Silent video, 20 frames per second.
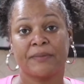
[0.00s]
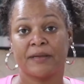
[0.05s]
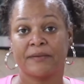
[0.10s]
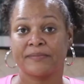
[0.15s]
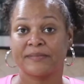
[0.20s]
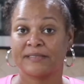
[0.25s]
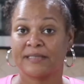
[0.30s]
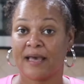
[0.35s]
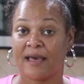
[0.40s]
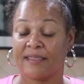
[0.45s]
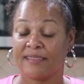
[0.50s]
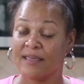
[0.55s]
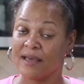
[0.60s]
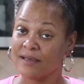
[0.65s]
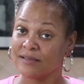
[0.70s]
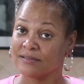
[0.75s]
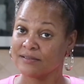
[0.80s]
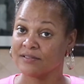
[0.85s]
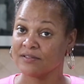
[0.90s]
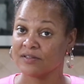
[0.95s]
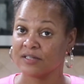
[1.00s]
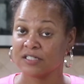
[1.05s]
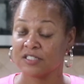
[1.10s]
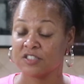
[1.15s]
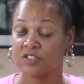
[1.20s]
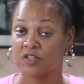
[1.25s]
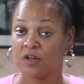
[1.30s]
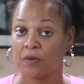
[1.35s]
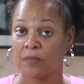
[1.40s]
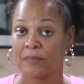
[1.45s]
bell beside that so
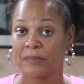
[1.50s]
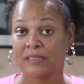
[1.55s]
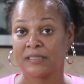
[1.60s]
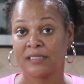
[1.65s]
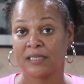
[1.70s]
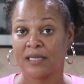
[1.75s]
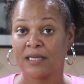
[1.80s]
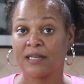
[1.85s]
that you don't miss